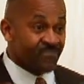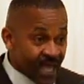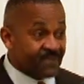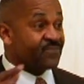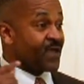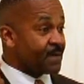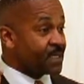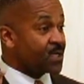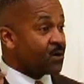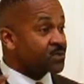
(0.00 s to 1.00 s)
That
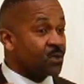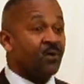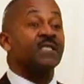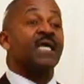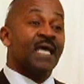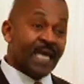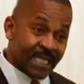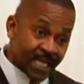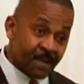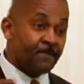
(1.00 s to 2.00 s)
family goes on
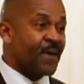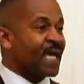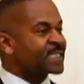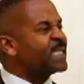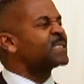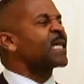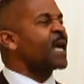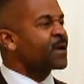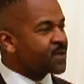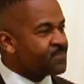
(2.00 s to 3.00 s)
and impacts the
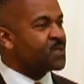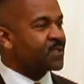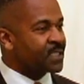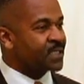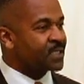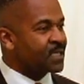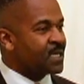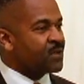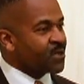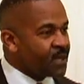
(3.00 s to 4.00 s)
entire community.
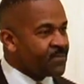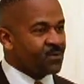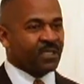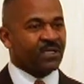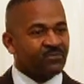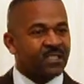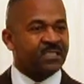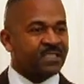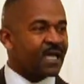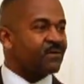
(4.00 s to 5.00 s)
The community
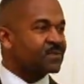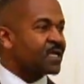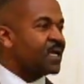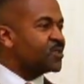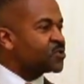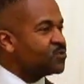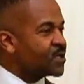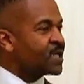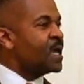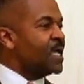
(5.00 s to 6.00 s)
reaches out to
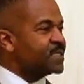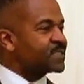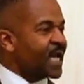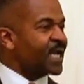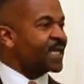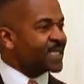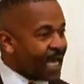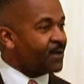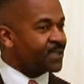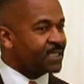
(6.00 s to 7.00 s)
the entire
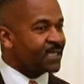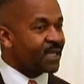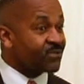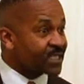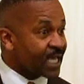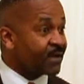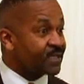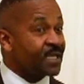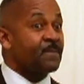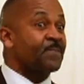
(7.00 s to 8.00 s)
county, and the
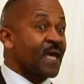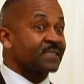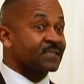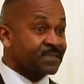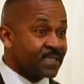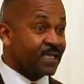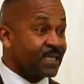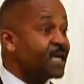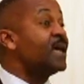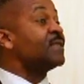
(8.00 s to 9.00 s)
county impacts the
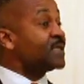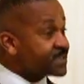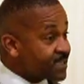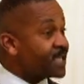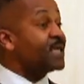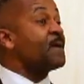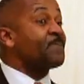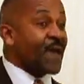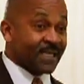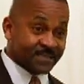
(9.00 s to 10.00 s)
city. The city
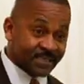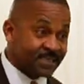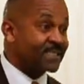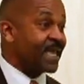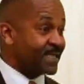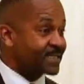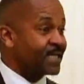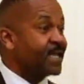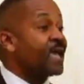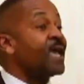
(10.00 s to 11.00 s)
impacts the state,
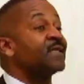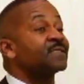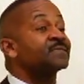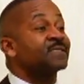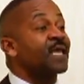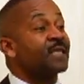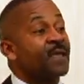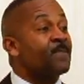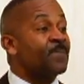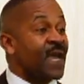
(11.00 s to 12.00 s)
and the state
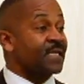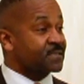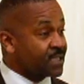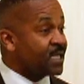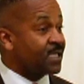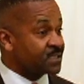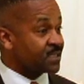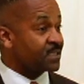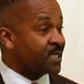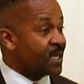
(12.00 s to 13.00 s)
impacts the
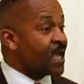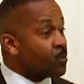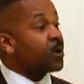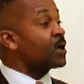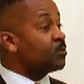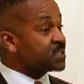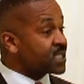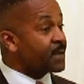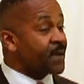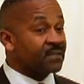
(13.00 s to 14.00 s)
nation. And what can we
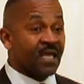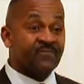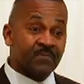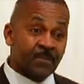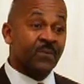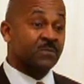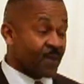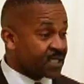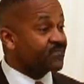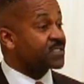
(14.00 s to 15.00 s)
say about that from the
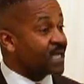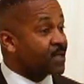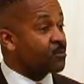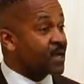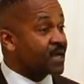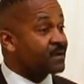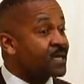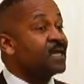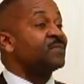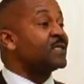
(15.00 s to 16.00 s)
perspective of Delaware?
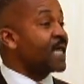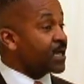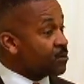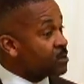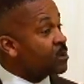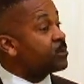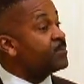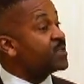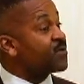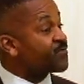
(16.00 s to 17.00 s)
That not only will
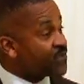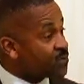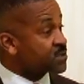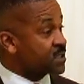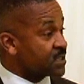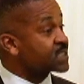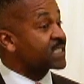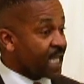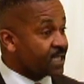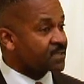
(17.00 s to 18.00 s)
we be the first
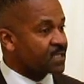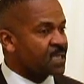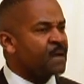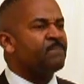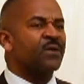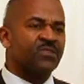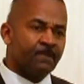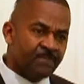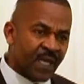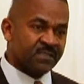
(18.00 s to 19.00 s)
state, but the
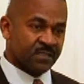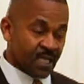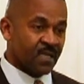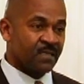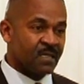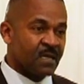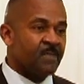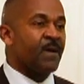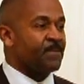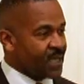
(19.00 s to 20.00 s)
best state
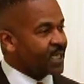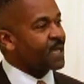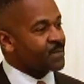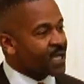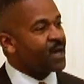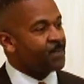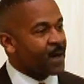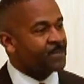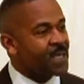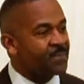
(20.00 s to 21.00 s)
by being able to help
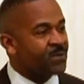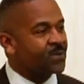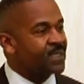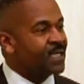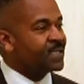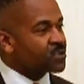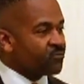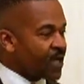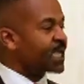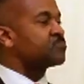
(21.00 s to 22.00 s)
our people.
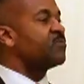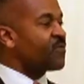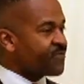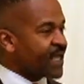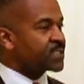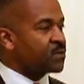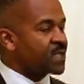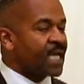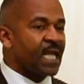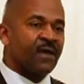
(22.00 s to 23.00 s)
So as we reflect on
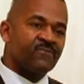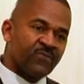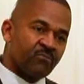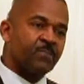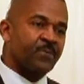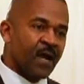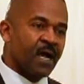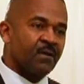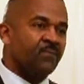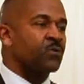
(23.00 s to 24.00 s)
that, I'm very
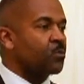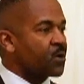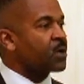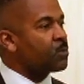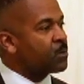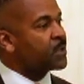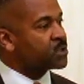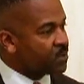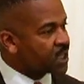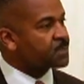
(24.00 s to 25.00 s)
proud of the work of what we're
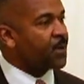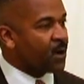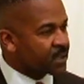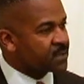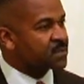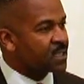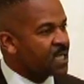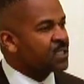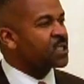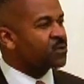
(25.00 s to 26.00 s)
doing as partners
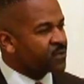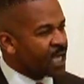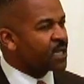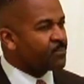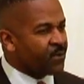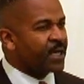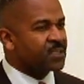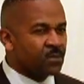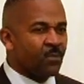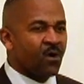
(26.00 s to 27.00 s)
to create a brighter
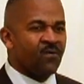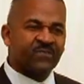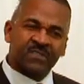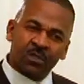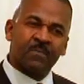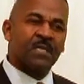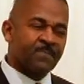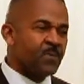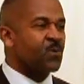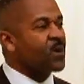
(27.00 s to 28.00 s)
tomorrow for so many
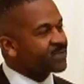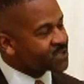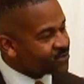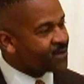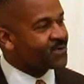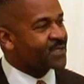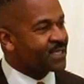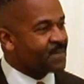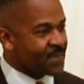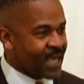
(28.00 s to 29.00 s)
people struggled
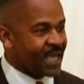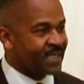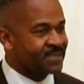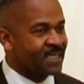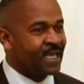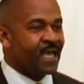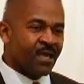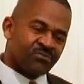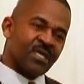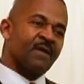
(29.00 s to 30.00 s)
in the past.
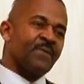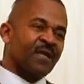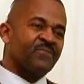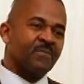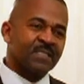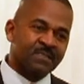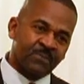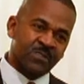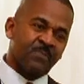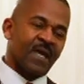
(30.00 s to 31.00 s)
And think about it from this
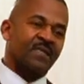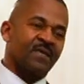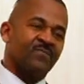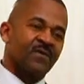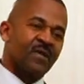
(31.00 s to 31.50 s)
perspective.